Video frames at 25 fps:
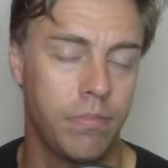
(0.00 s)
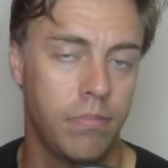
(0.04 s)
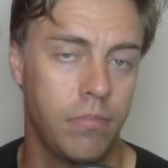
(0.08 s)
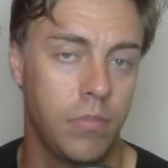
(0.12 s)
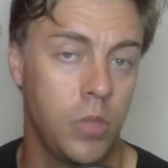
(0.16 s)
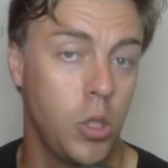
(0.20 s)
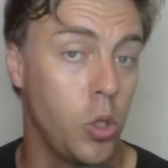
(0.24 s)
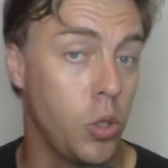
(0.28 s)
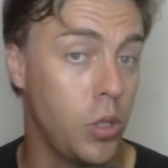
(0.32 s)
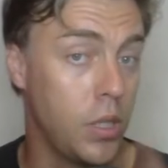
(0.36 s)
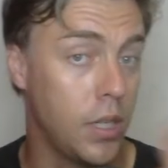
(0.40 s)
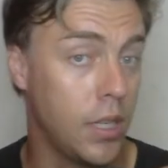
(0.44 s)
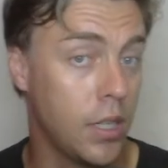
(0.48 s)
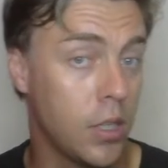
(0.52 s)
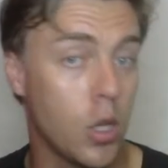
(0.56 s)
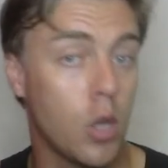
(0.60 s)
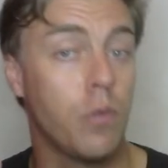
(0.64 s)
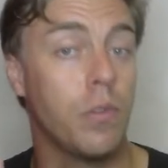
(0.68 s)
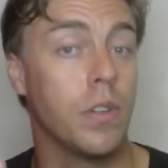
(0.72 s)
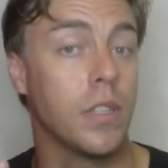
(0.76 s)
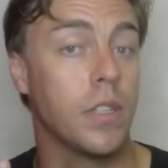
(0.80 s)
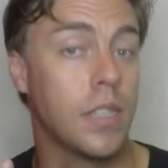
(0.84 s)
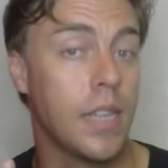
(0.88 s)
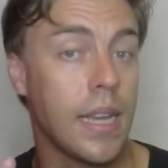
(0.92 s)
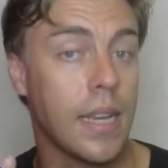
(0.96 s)
You didn't
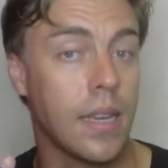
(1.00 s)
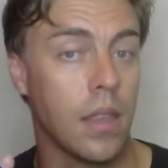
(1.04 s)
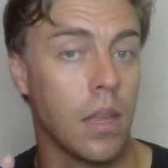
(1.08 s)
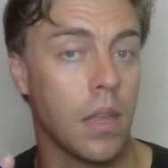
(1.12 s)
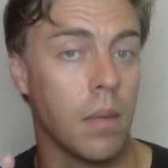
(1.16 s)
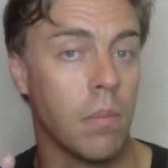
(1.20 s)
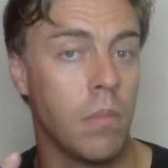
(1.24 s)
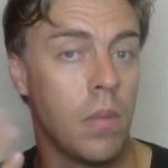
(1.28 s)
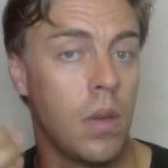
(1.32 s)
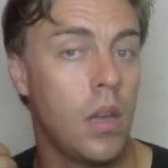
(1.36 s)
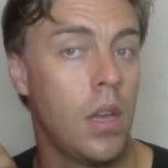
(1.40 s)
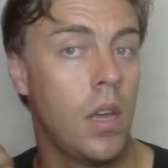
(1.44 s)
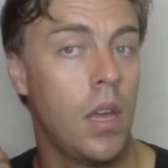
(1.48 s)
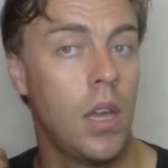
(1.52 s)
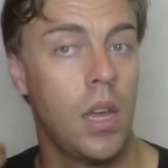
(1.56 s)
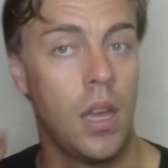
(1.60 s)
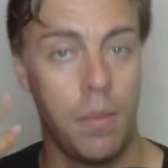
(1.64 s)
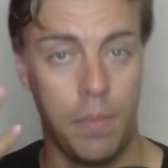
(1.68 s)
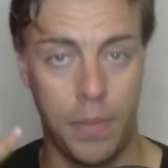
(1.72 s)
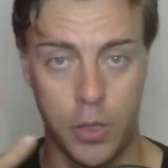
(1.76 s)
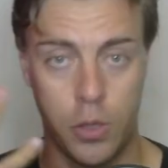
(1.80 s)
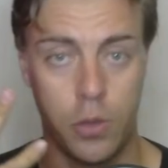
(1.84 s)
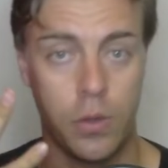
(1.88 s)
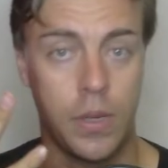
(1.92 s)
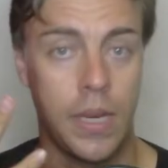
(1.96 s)
overtake them, but
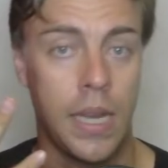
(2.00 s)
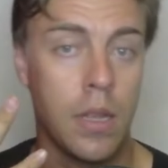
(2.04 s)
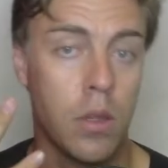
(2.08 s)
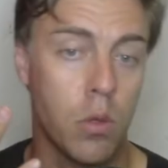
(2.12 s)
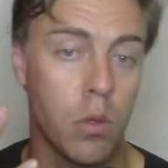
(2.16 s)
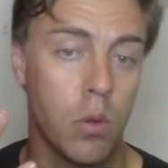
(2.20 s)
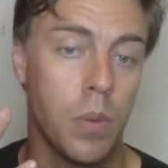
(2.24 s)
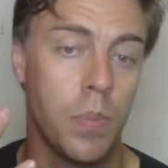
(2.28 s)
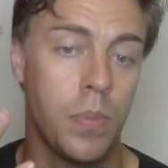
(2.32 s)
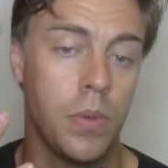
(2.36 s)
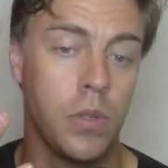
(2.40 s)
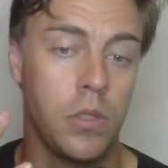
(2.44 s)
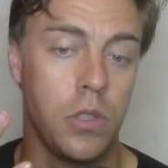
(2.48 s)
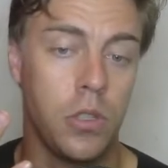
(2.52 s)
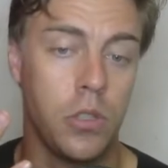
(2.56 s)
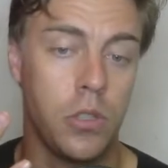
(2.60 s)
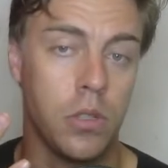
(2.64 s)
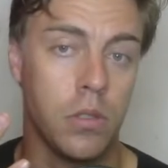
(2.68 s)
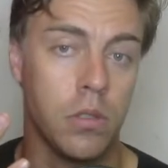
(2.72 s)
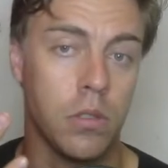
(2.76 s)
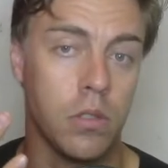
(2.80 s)
you gained 3 positions,